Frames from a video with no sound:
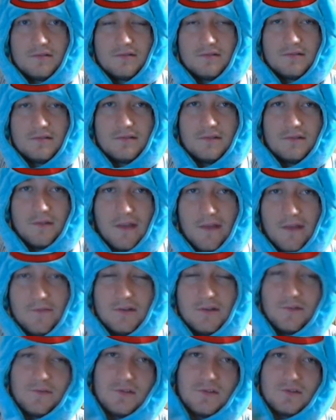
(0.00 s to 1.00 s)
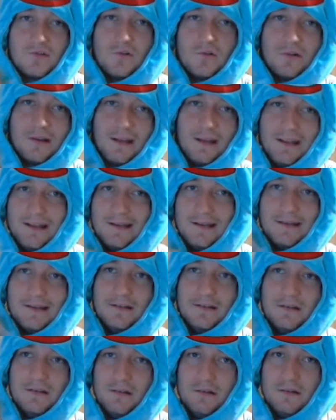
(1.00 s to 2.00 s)
So they have a different store in
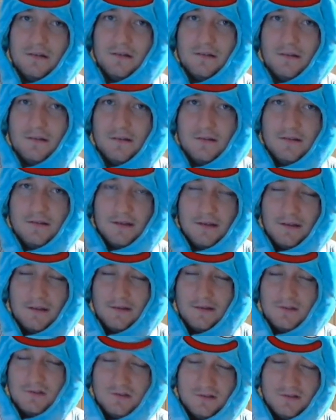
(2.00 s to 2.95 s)
in